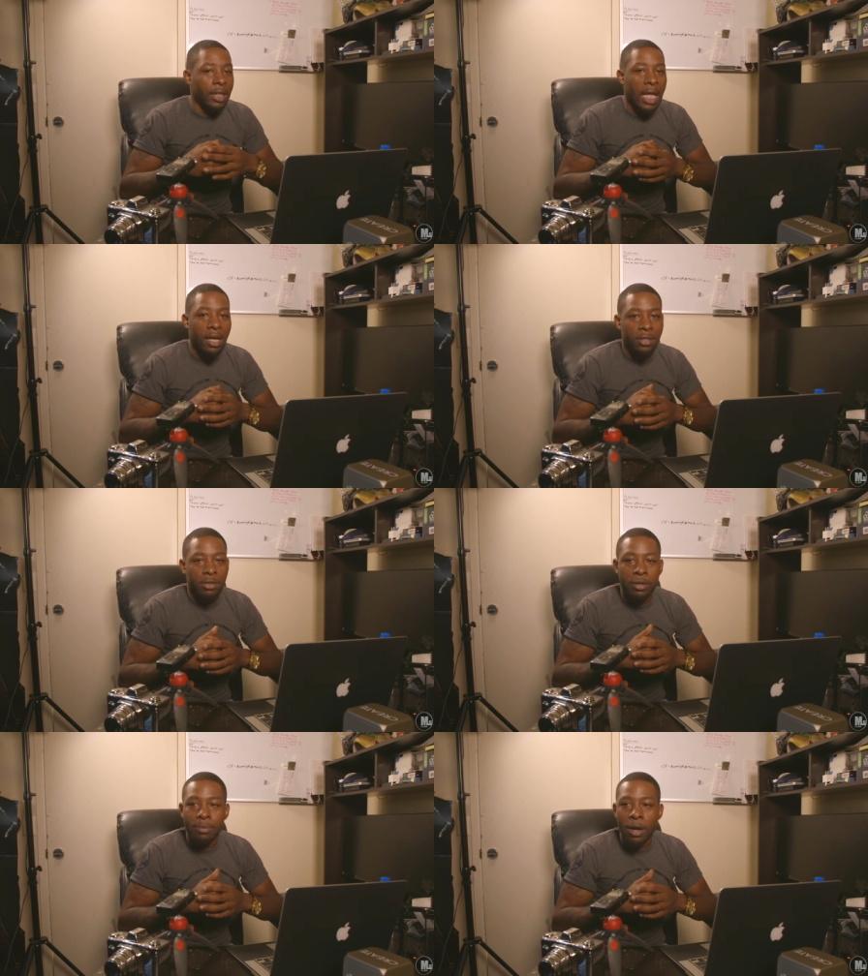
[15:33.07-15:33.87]
a thousand
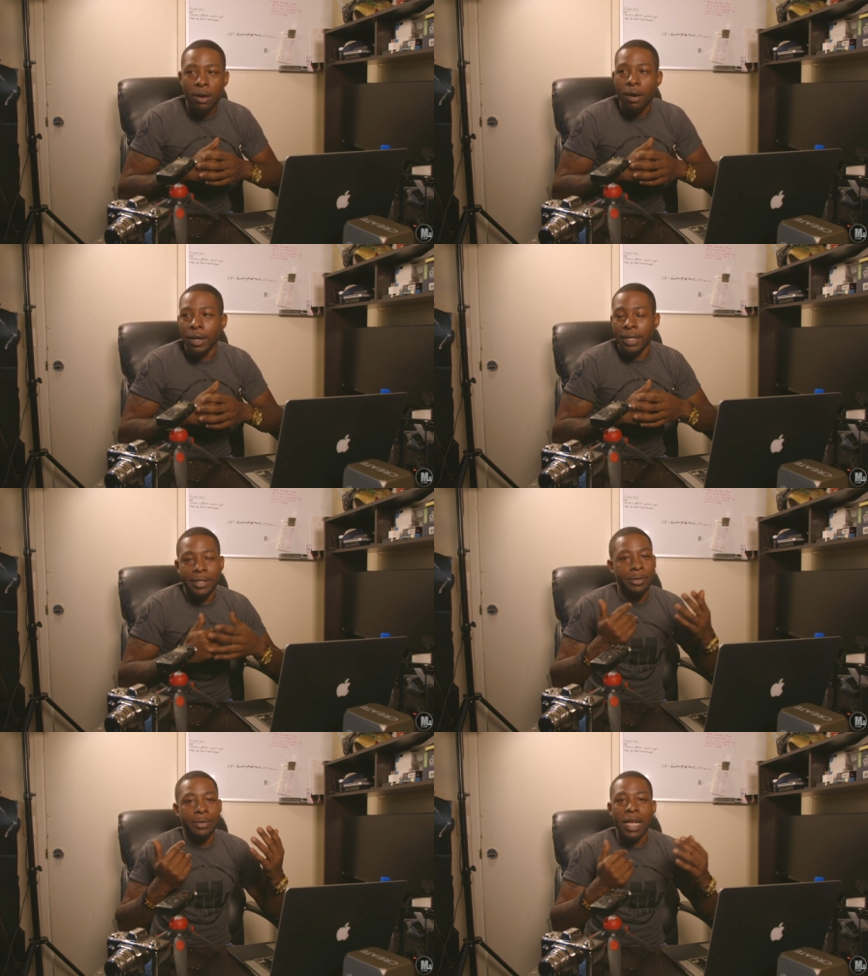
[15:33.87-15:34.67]
towards my car it needs
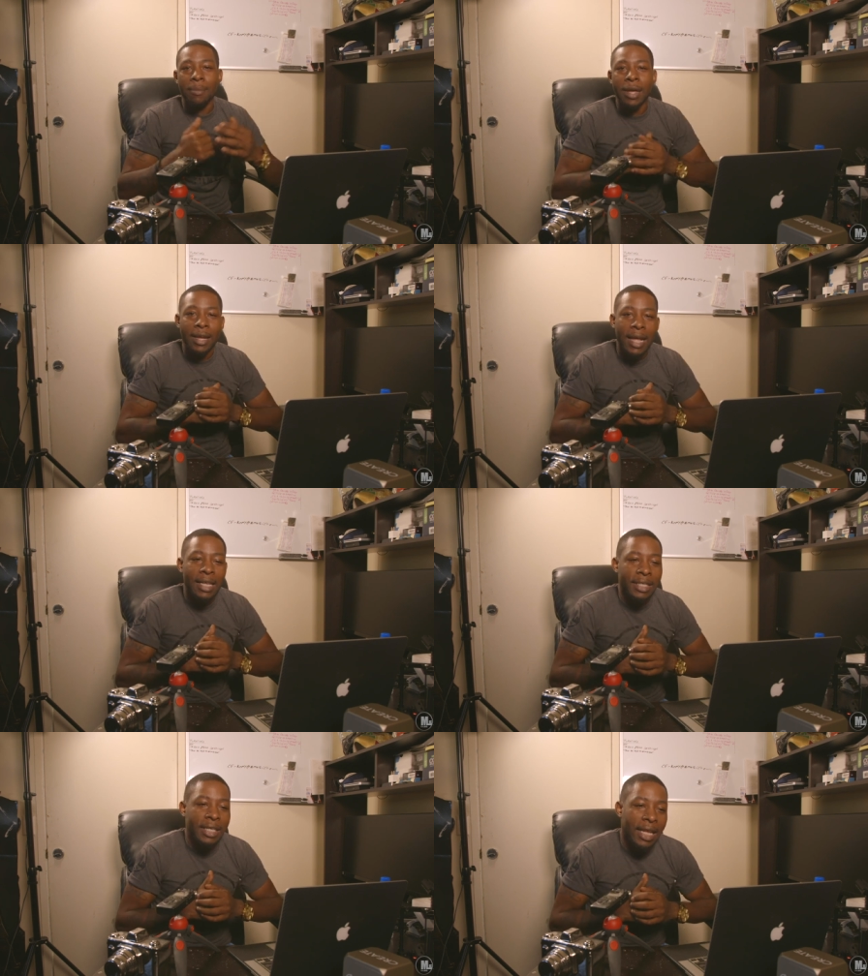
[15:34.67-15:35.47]
a new damn head
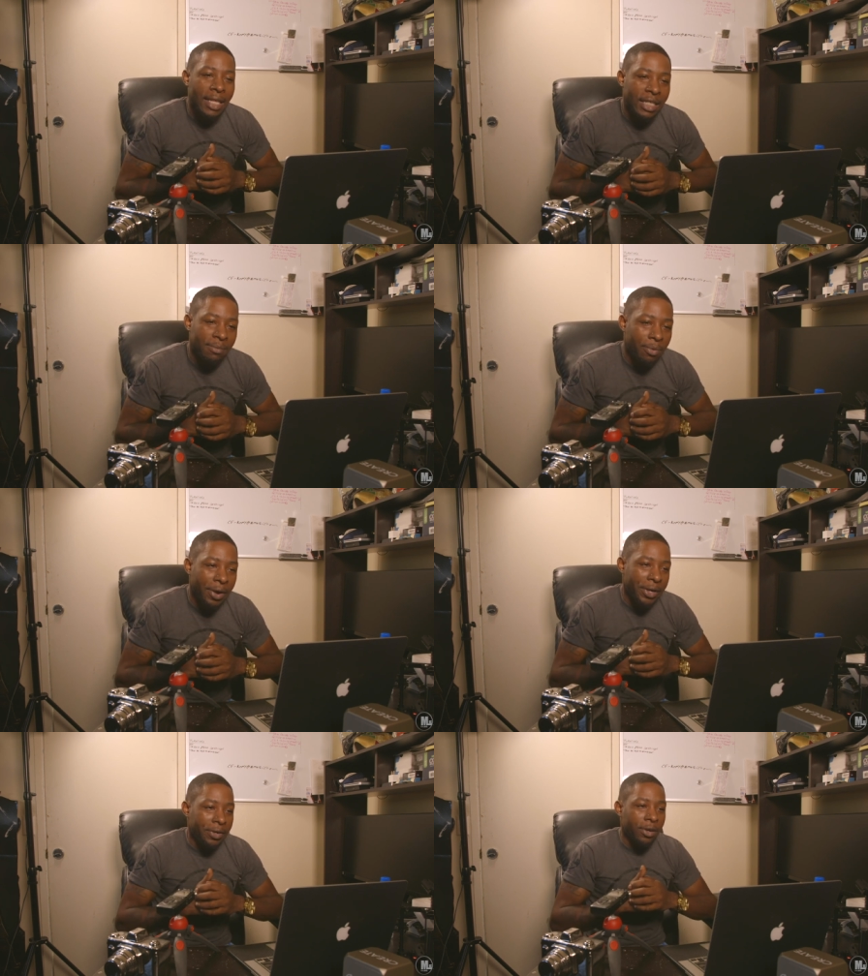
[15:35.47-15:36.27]
gasket at this
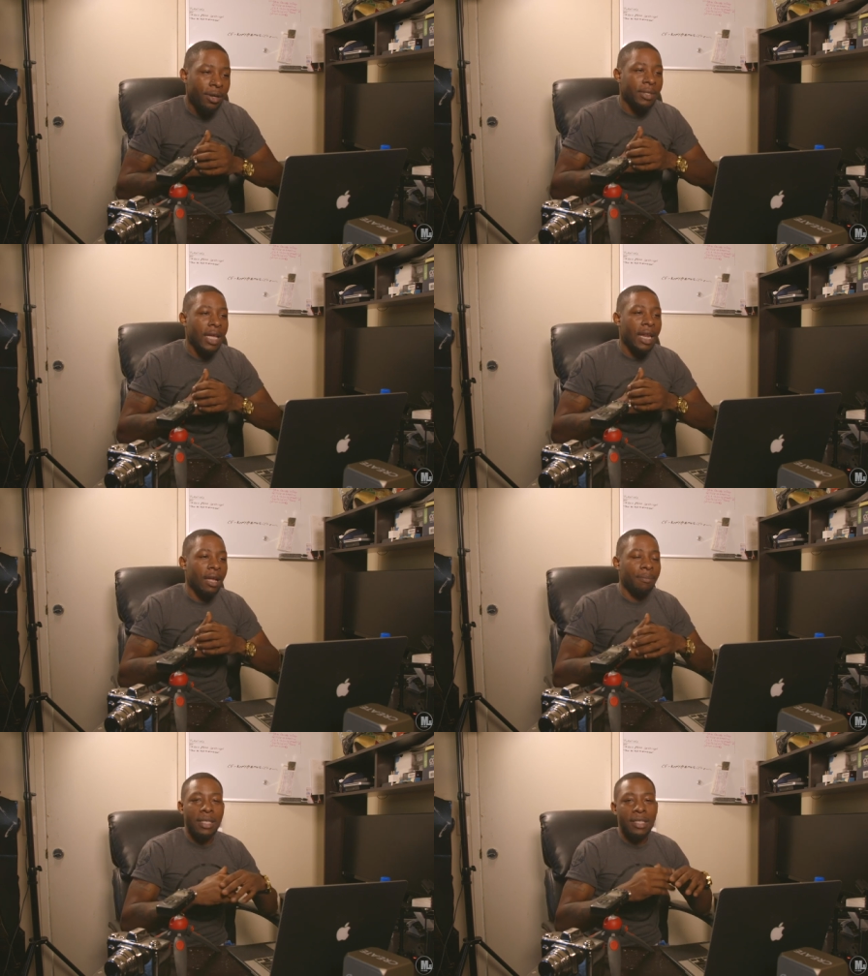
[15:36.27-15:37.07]
point you know what i'm saying
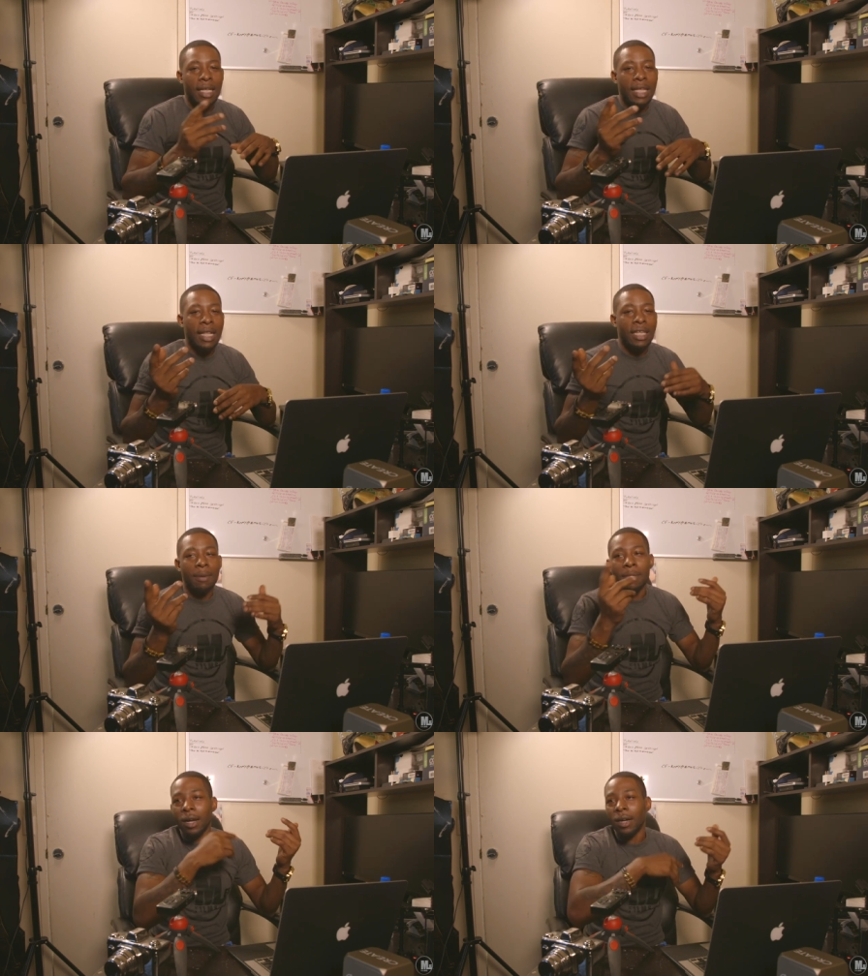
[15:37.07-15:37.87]
i've been said that
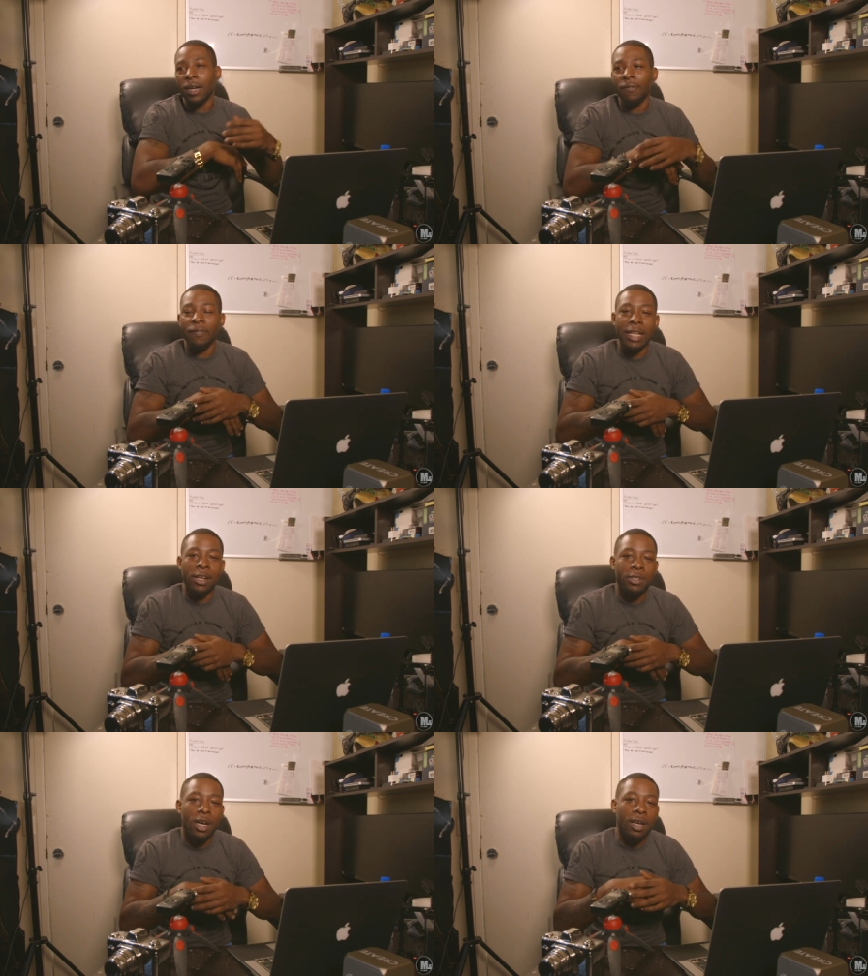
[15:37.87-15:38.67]
inside my uh,
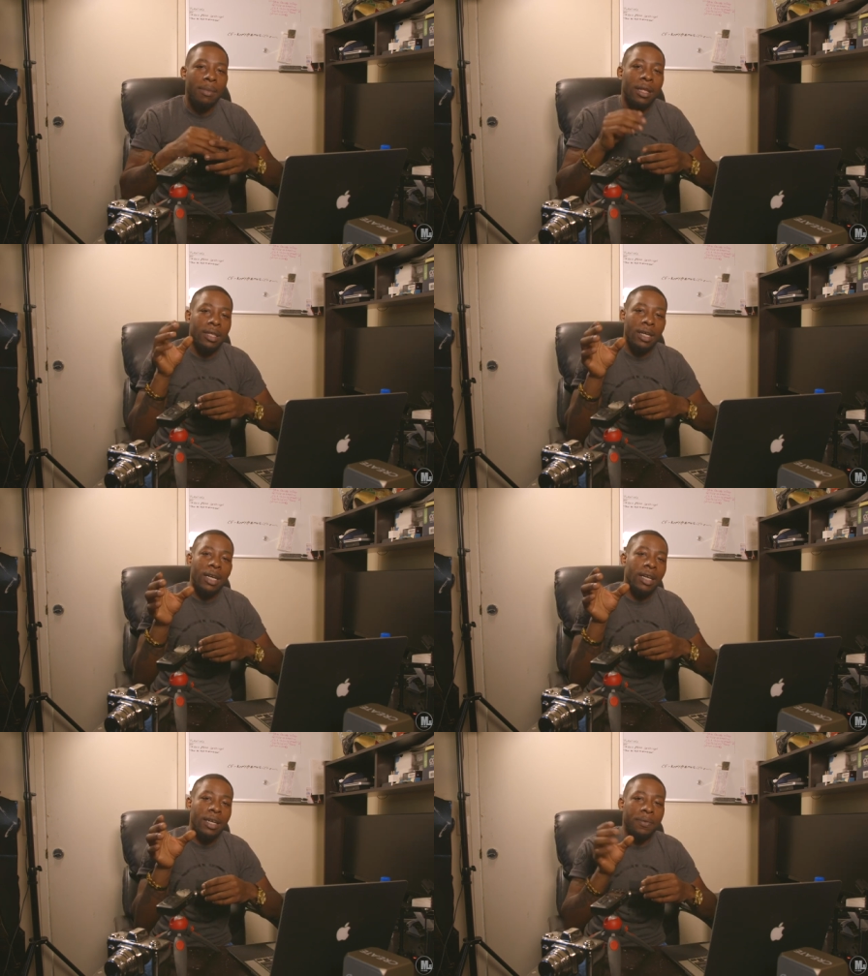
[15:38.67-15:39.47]
video talking about the
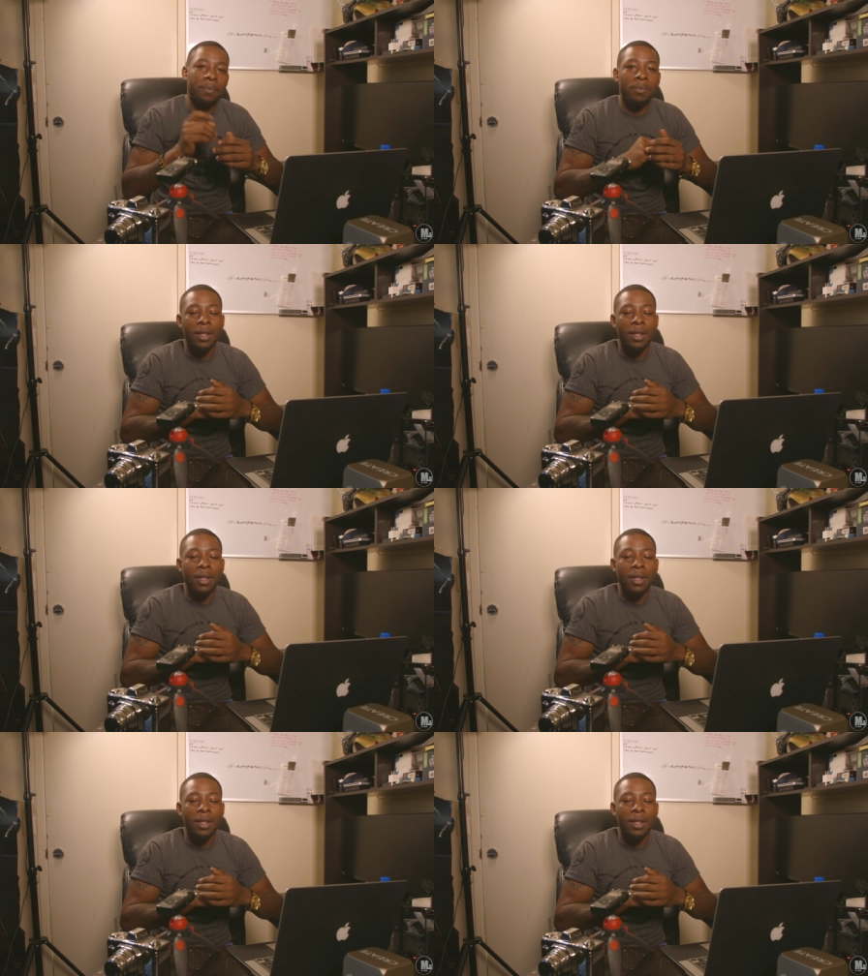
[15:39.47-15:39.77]
uh